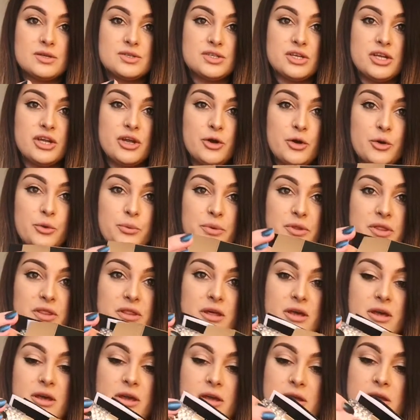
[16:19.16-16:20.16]
so you open
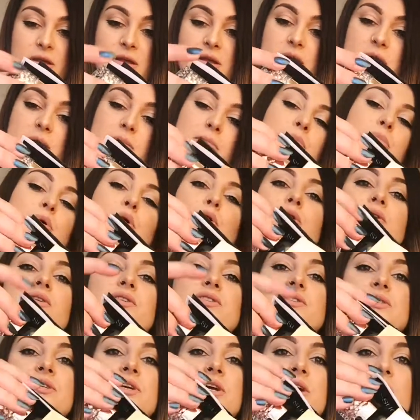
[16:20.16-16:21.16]
the
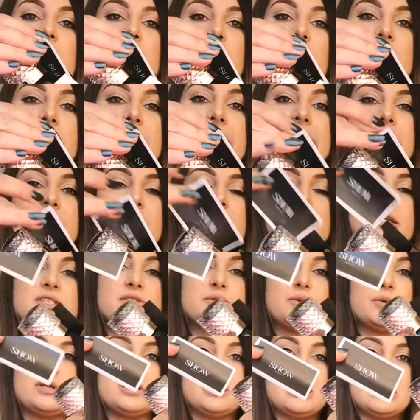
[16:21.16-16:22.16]
box you get the
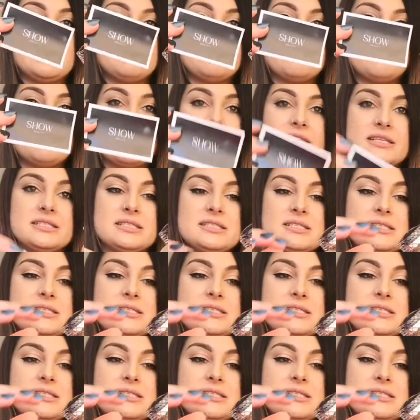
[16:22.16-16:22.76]
little leaflet